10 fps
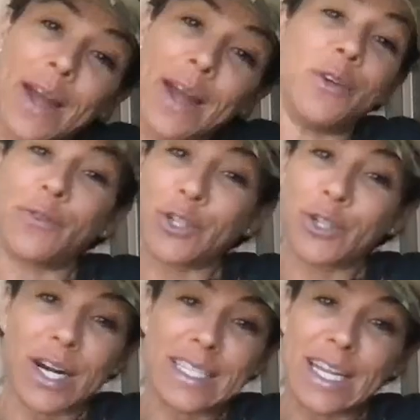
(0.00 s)
of you for
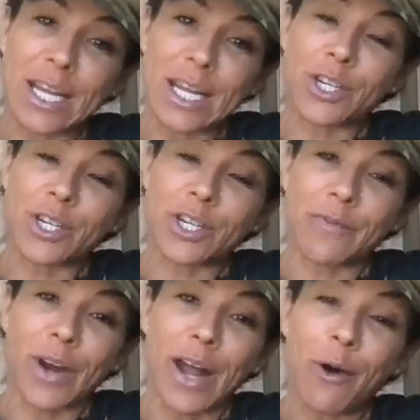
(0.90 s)
trying to take ownership of
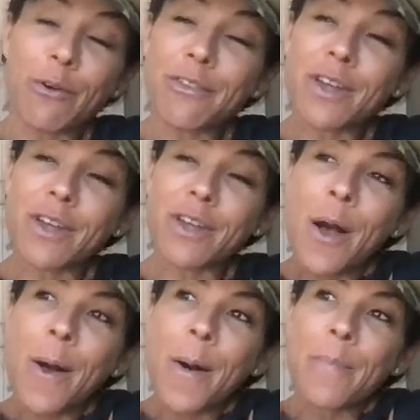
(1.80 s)
your health.
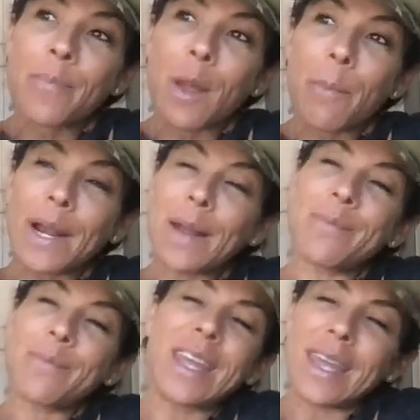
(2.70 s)
But I'm
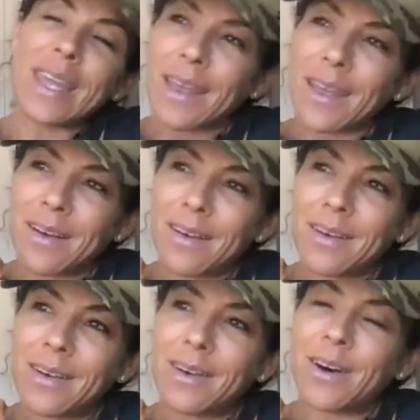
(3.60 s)
thinking,
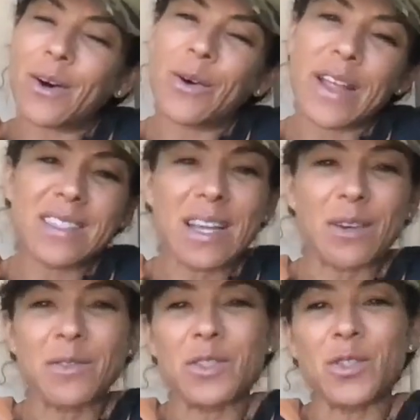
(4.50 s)
oh, that
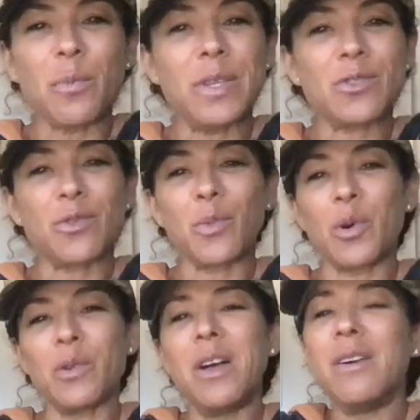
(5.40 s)
sounds so
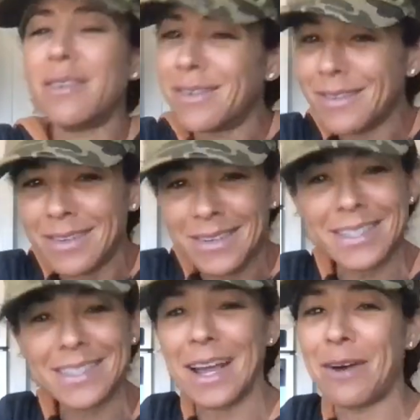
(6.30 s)
miserable.
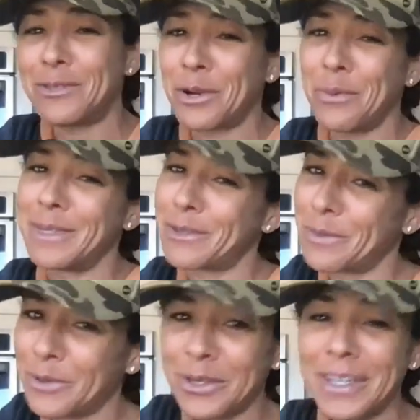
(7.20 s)
It sounds so
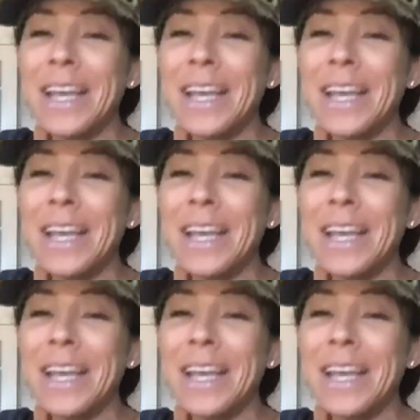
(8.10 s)
miserable.